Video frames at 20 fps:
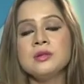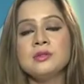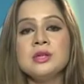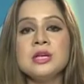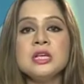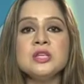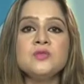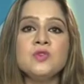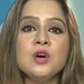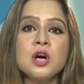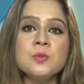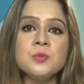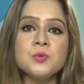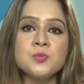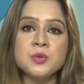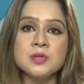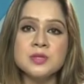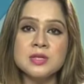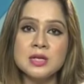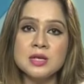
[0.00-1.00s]
These verbs
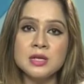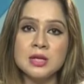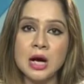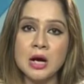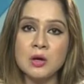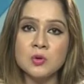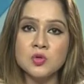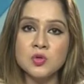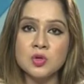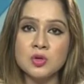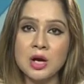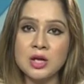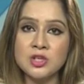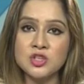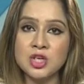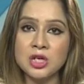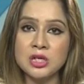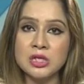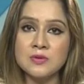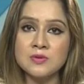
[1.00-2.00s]
precede nouns or
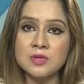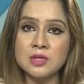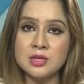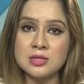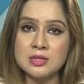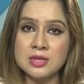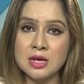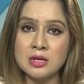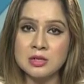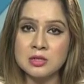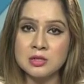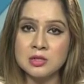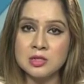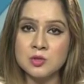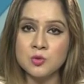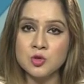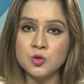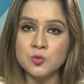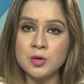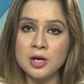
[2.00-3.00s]
adjectives in a
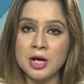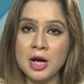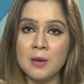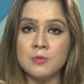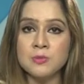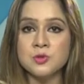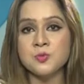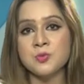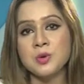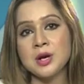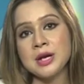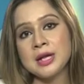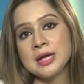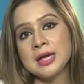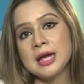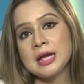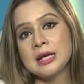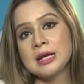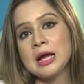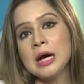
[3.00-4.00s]
sentence which becomes
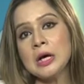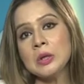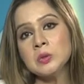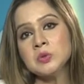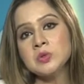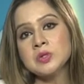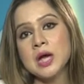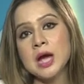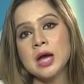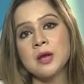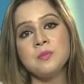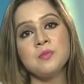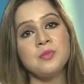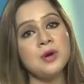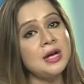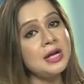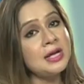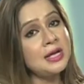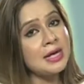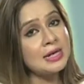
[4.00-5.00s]
predicate nouns and
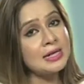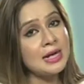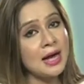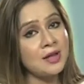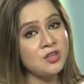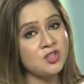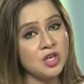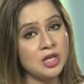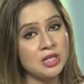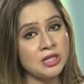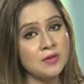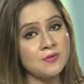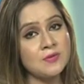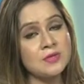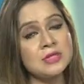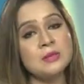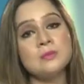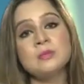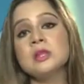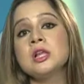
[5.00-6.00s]
predicate adjectives
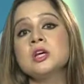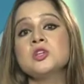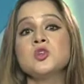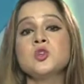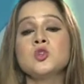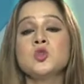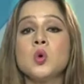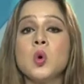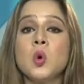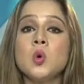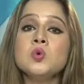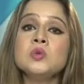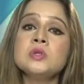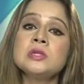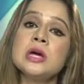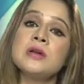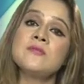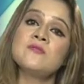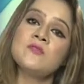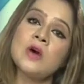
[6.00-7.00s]
similar to those
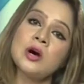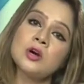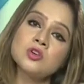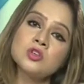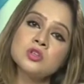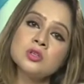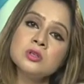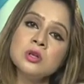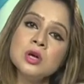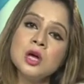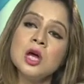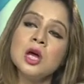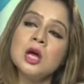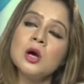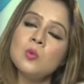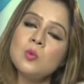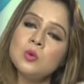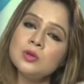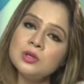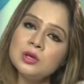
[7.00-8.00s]
that function
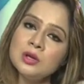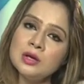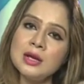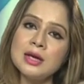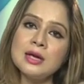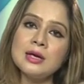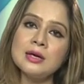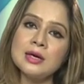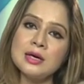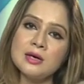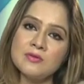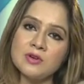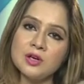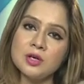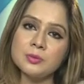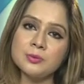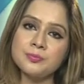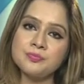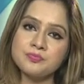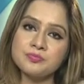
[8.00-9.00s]
with a linking
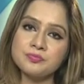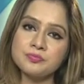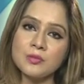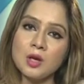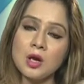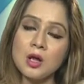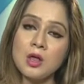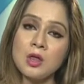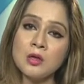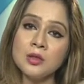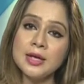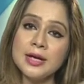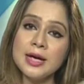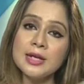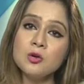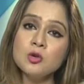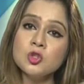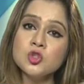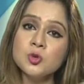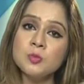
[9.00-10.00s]
verb. They
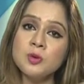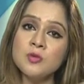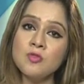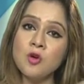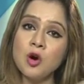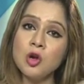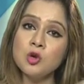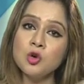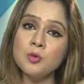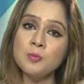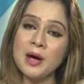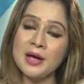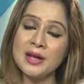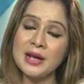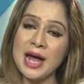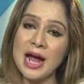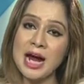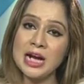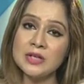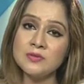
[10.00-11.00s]
can also be followed by an
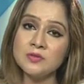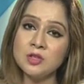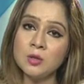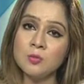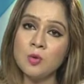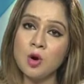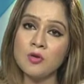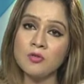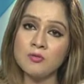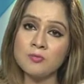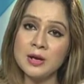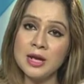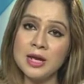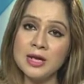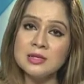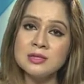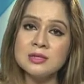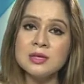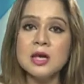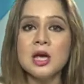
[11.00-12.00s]
adverb of
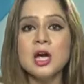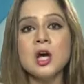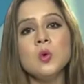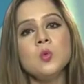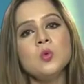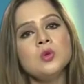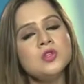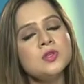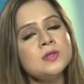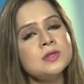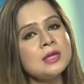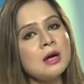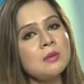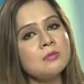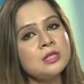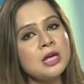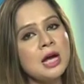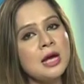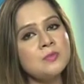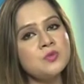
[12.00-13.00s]
place which is
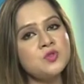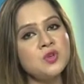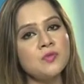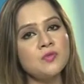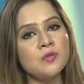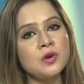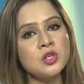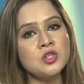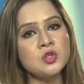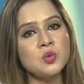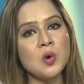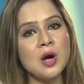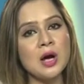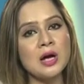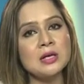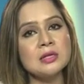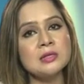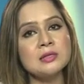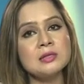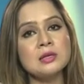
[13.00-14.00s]
sometimes referred to
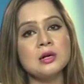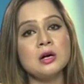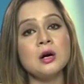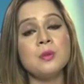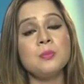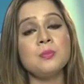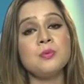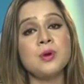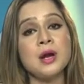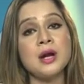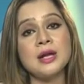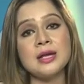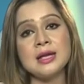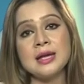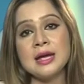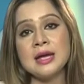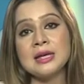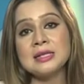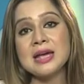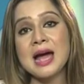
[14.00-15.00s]
as a
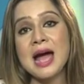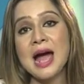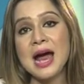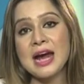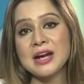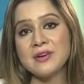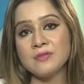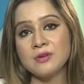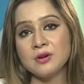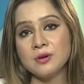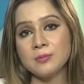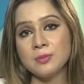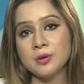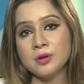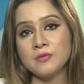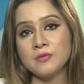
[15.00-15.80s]
predicate adverb.